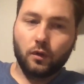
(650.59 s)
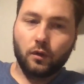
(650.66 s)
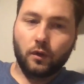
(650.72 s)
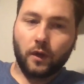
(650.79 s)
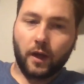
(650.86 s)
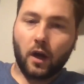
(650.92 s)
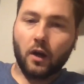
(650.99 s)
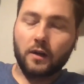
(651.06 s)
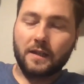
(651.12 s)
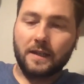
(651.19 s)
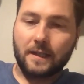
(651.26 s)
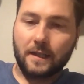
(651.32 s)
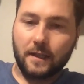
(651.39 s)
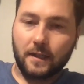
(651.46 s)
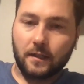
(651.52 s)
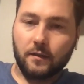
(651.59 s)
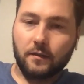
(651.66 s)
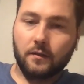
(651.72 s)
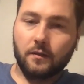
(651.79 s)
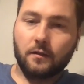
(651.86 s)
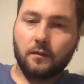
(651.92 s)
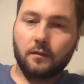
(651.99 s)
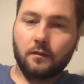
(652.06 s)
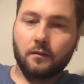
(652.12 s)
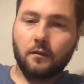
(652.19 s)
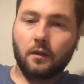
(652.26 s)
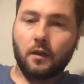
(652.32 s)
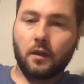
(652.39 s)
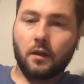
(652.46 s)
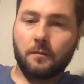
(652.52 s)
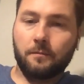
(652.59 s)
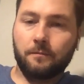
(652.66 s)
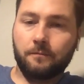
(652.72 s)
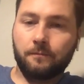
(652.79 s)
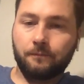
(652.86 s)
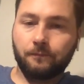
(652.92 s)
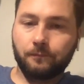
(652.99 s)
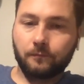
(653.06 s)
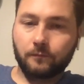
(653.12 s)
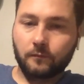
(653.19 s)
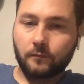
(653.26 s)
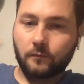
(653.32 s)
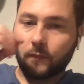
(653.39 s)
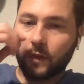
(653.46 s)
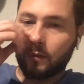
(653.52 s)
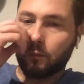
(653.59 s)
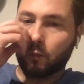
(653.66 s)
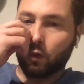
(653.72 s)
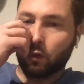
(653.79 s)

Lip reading: like RTDs and more